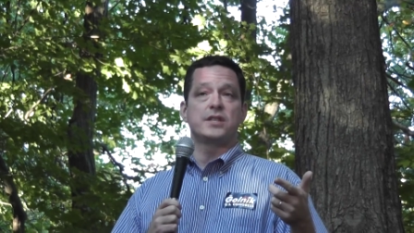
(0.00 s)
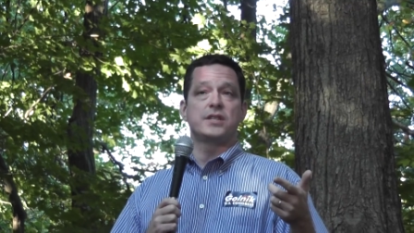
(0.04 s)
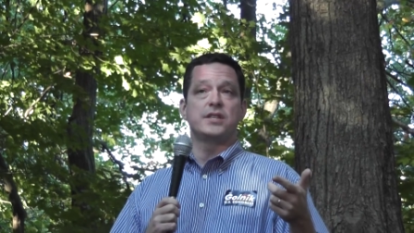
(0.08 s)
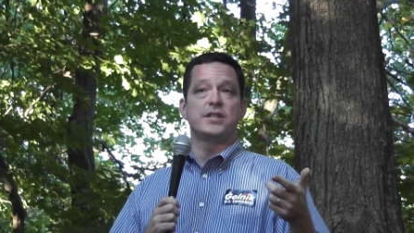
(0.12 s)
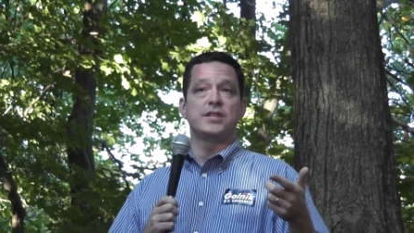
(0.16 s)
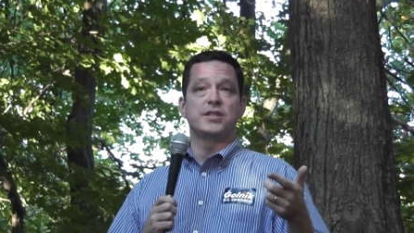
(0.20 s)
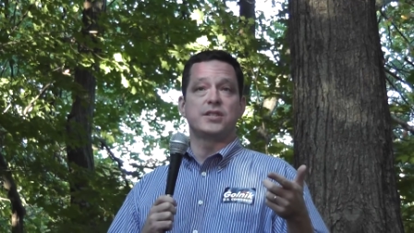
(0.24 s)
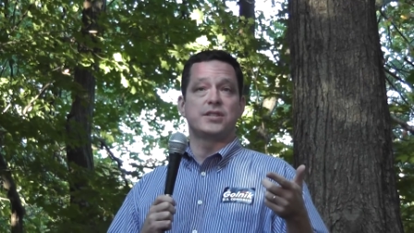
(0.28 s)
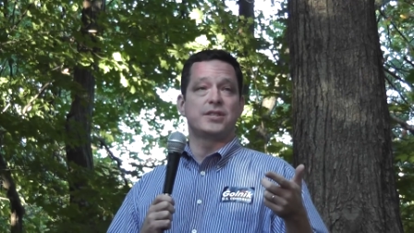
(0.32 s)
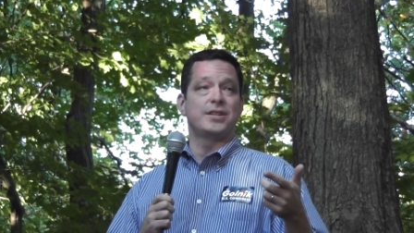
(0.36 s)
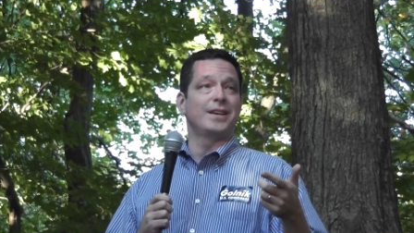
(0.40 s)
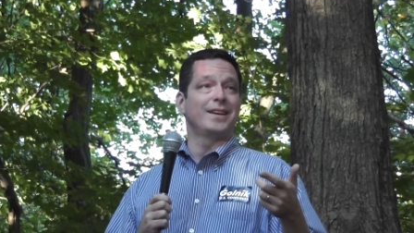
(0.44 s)

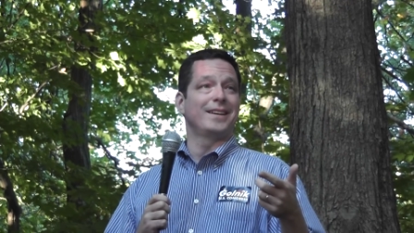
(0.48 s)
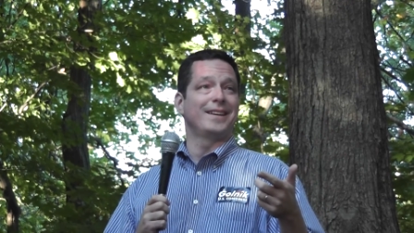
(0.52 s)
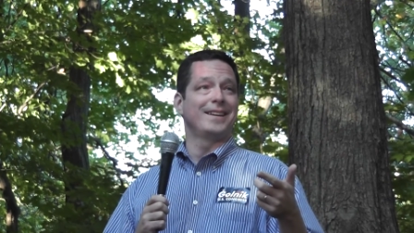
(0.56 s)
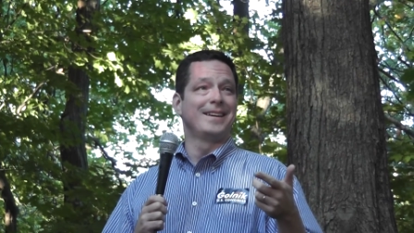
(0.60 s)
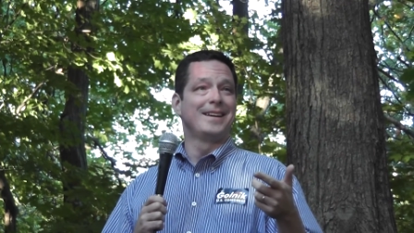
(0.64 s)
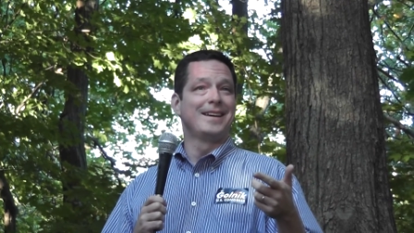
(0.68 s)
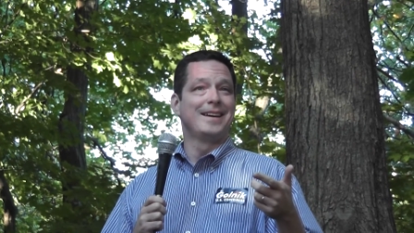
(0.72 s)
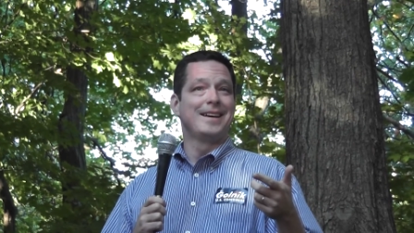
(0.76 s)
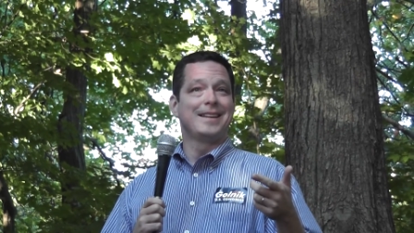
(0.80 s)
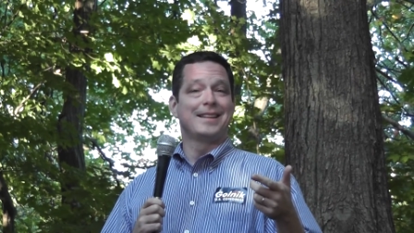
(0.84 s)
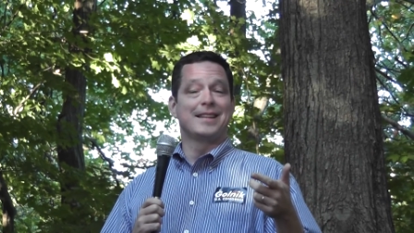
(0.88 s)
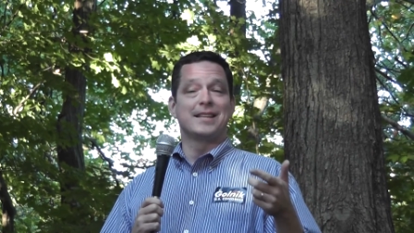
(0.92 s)
D C
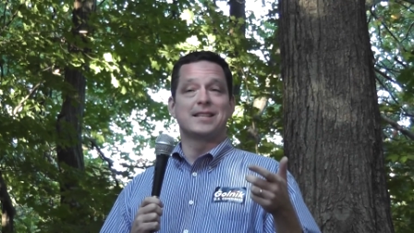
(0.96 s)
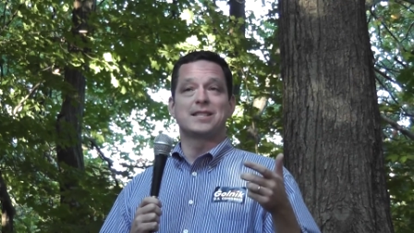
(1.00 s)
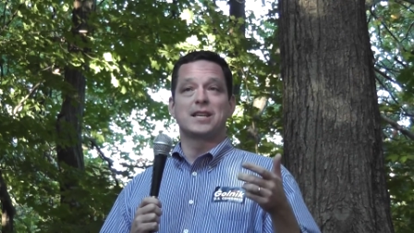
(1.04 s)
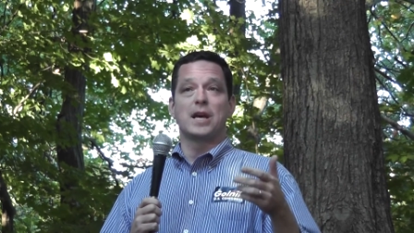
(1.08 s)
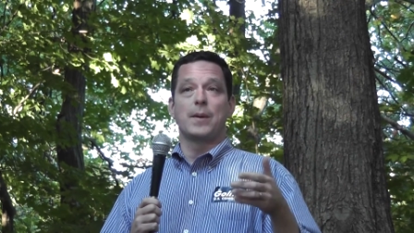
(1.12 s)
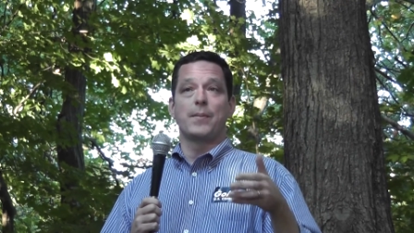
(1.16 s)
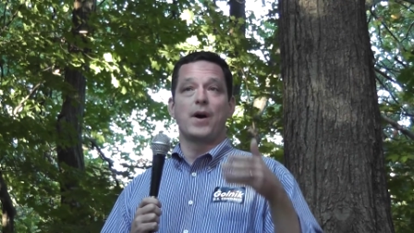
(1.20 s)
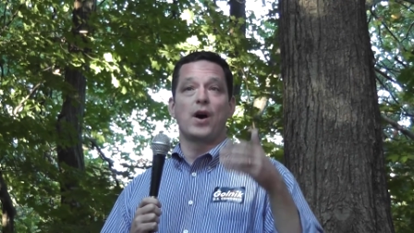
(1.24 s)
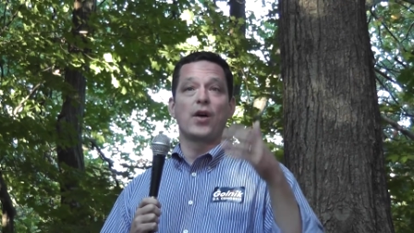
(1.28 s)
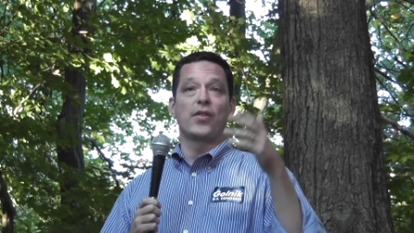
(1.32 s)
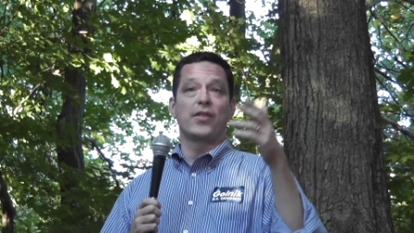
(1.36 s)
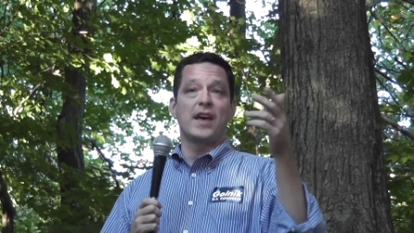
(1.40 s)
that
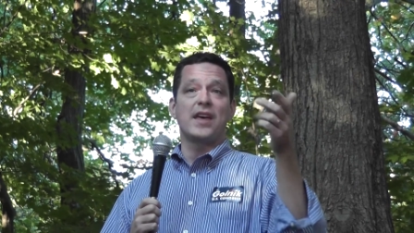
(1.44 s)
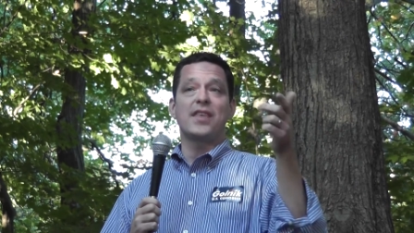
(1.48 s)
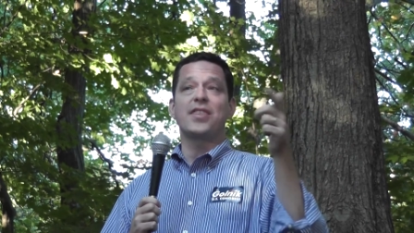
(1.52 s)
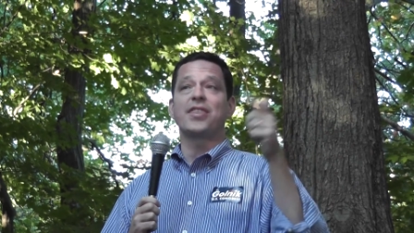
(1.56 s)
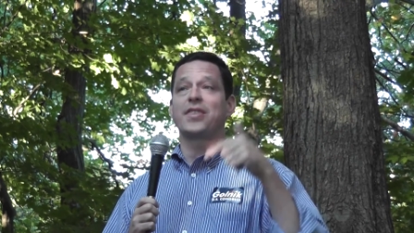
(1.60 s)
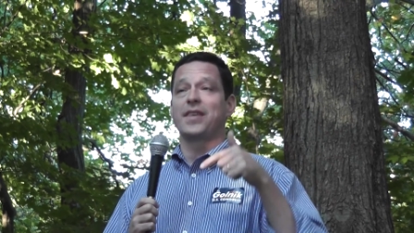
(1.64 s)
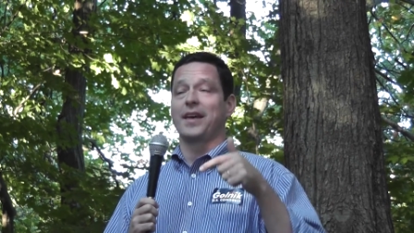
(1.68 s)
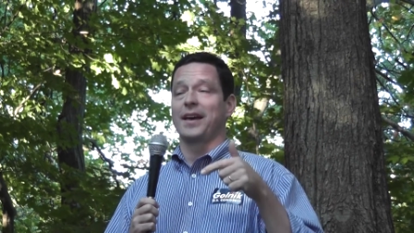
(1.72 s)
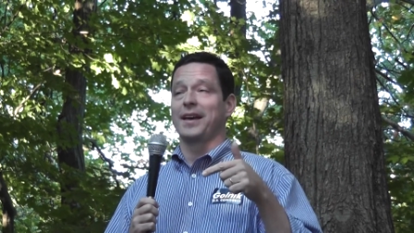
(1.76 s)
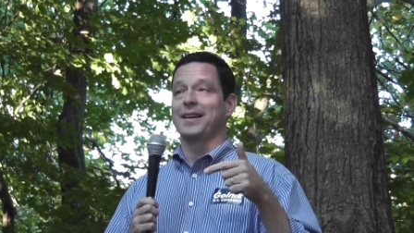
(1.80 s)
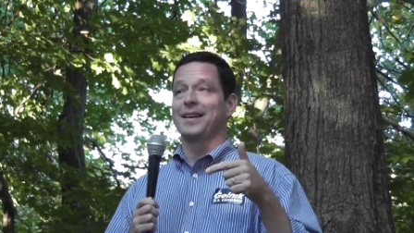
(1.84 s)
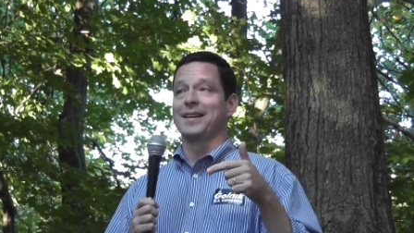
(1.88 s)
somehow they
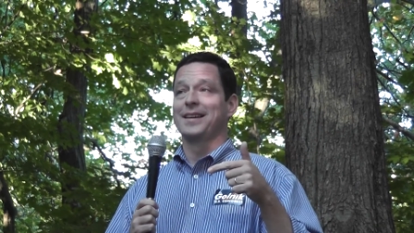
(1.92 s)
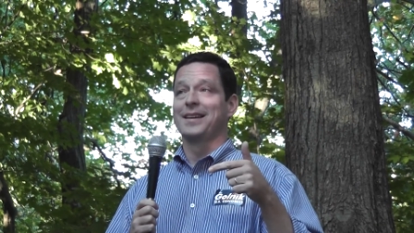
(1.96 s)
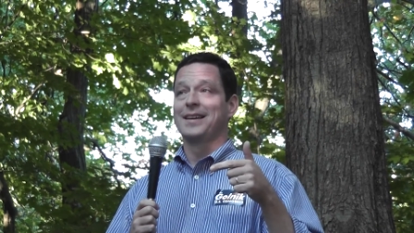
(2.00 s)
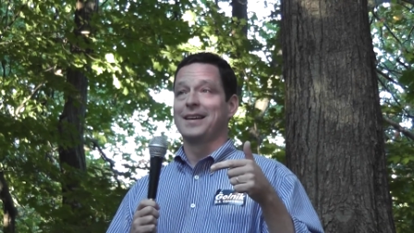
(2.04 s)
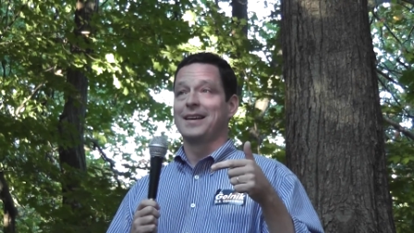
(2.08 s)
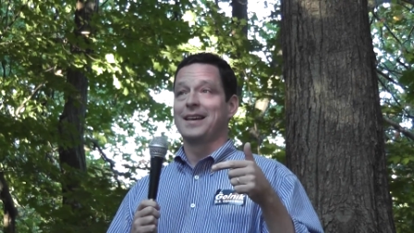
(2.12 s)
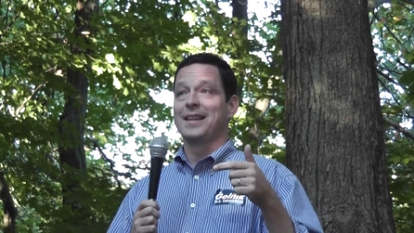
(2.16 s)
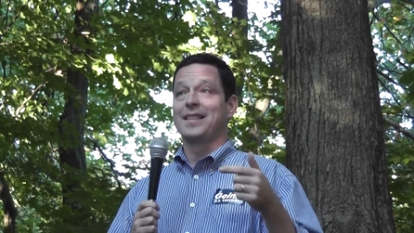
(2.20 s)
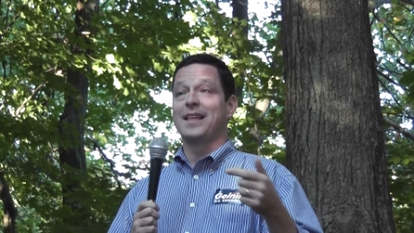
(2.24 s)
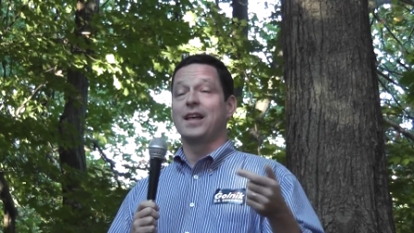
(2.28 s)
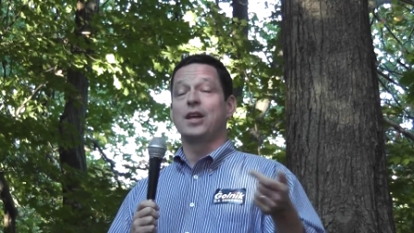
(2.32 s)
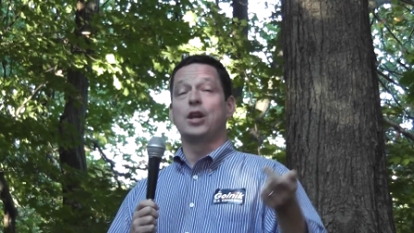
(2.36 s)
think
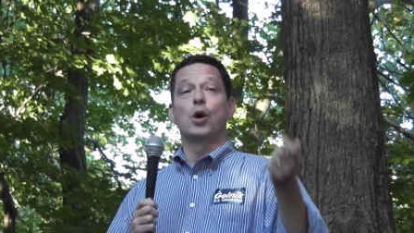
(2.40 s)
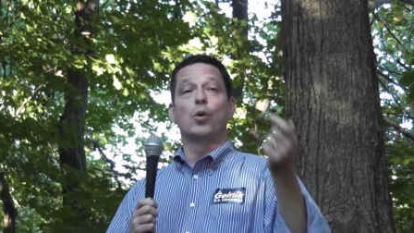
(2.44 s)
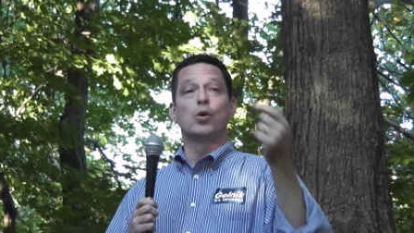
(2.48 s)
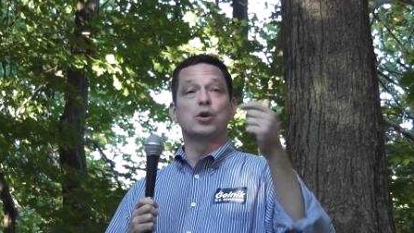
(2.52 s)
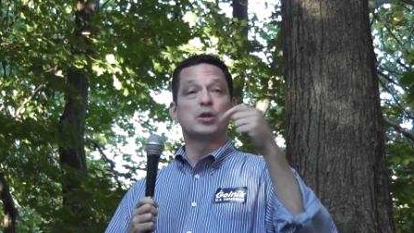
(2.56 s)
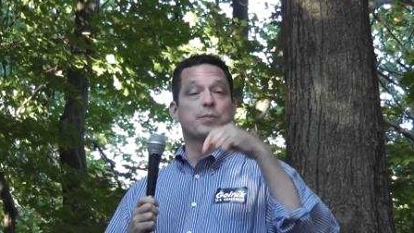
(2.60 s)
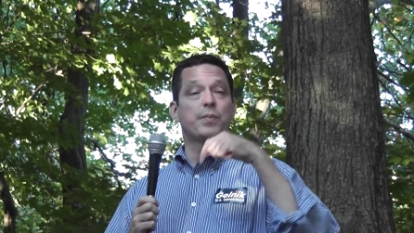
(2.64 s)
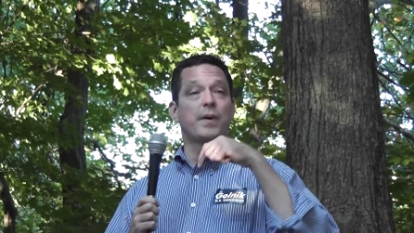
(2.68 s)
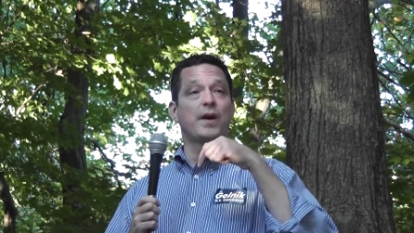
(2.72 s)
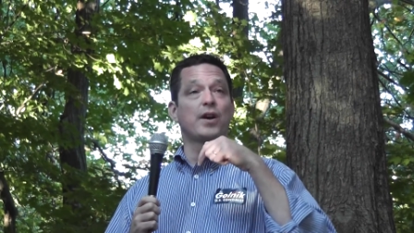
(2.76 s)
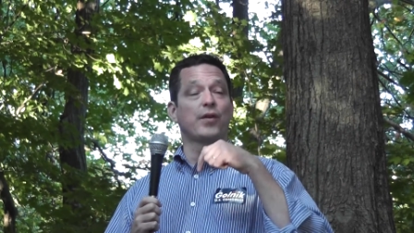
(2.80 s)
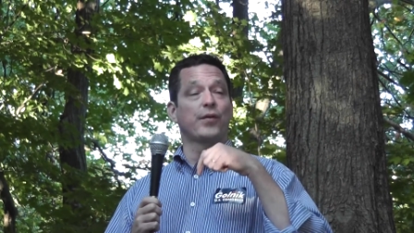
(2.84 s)
they know
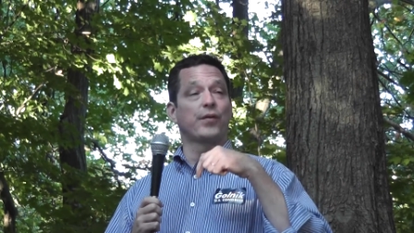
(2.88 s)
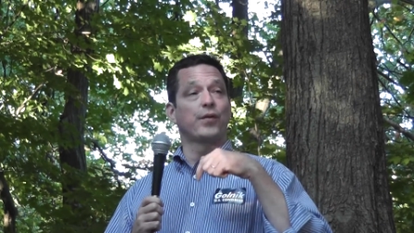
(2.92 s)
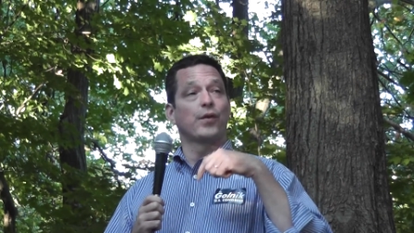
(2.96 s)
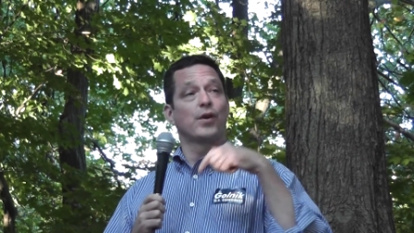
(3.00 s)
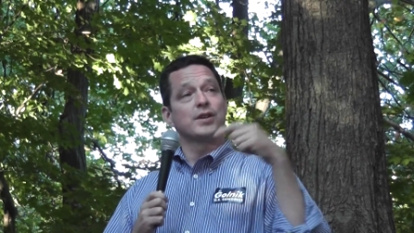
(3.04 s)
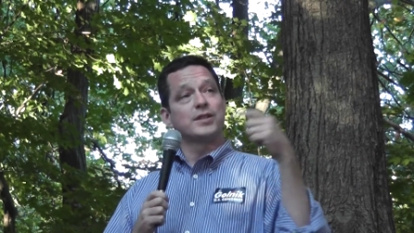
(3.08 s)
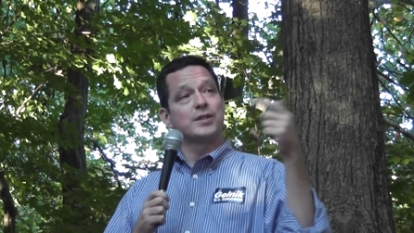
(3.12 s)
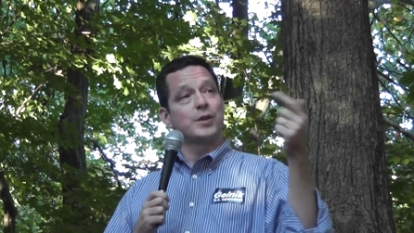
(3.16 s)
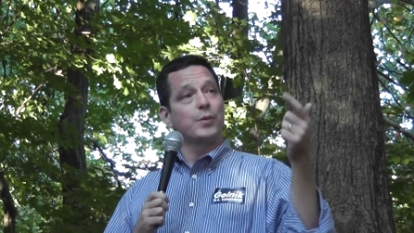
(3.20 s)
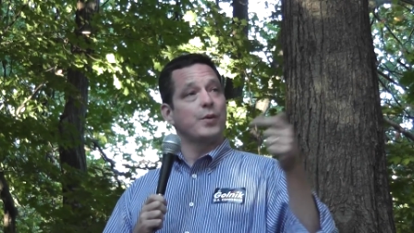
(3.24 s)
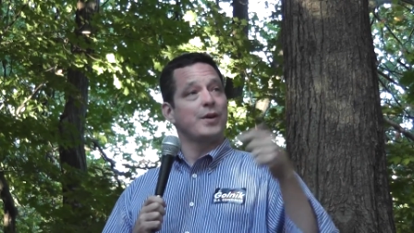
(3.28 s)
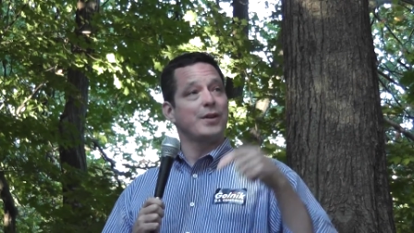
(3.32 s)
what's better for
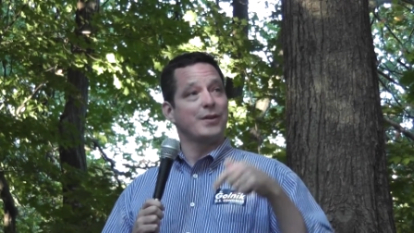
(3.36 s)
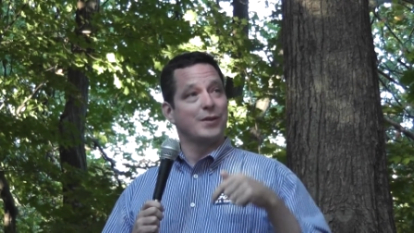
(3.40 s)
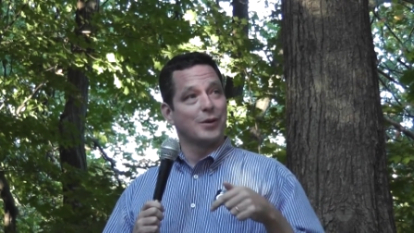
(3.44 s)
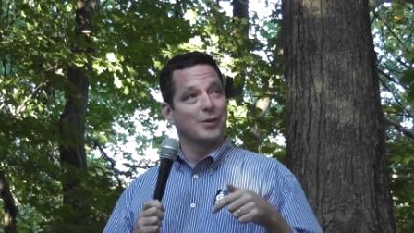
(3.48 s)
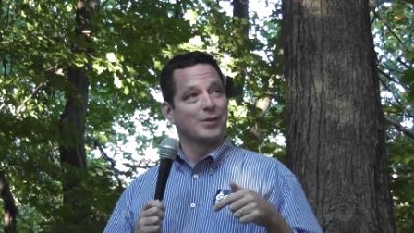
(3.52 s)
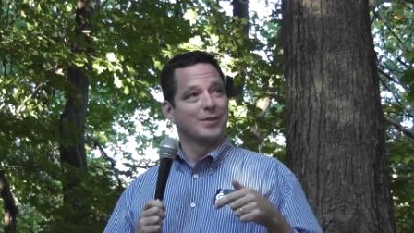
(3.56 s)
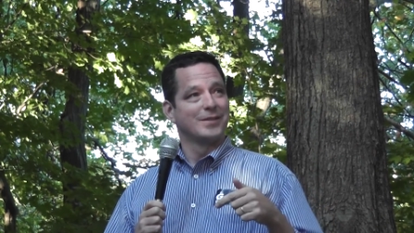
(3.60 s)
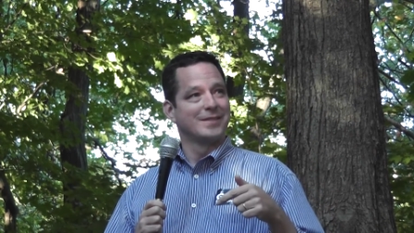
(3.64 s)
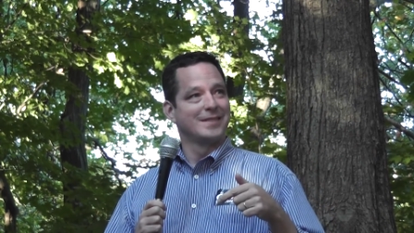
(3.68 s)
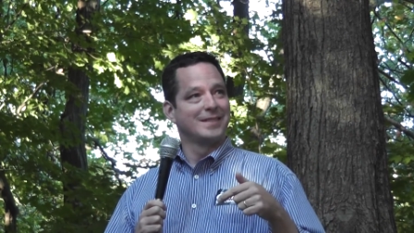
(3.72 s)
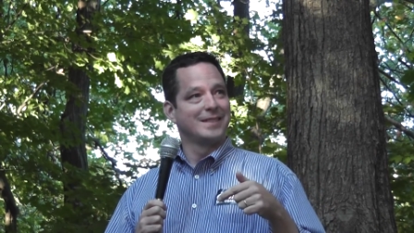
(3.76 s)
us than we do.